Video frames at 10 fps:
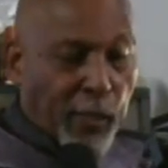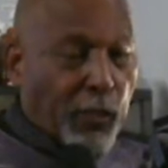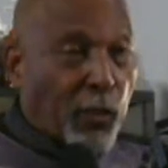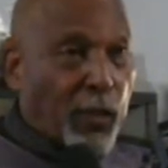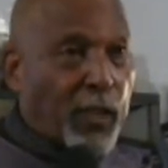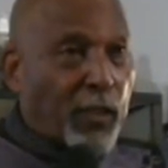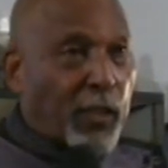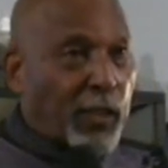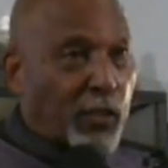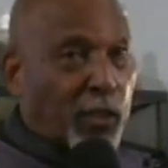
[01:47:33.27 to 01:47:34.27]
Dora
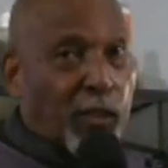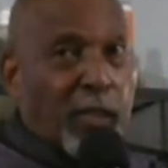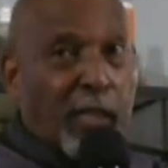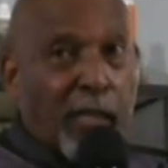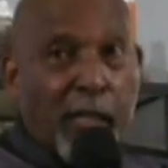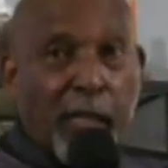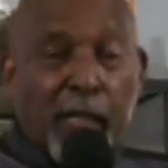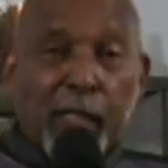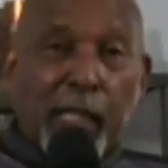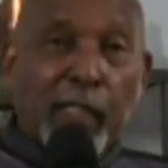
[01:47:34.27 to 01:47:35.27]
Millhurst,
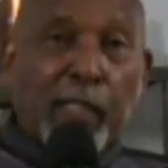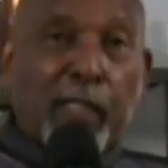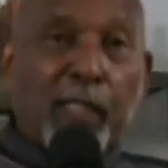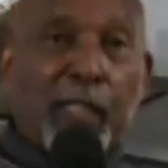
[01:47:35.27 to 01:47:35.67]
says,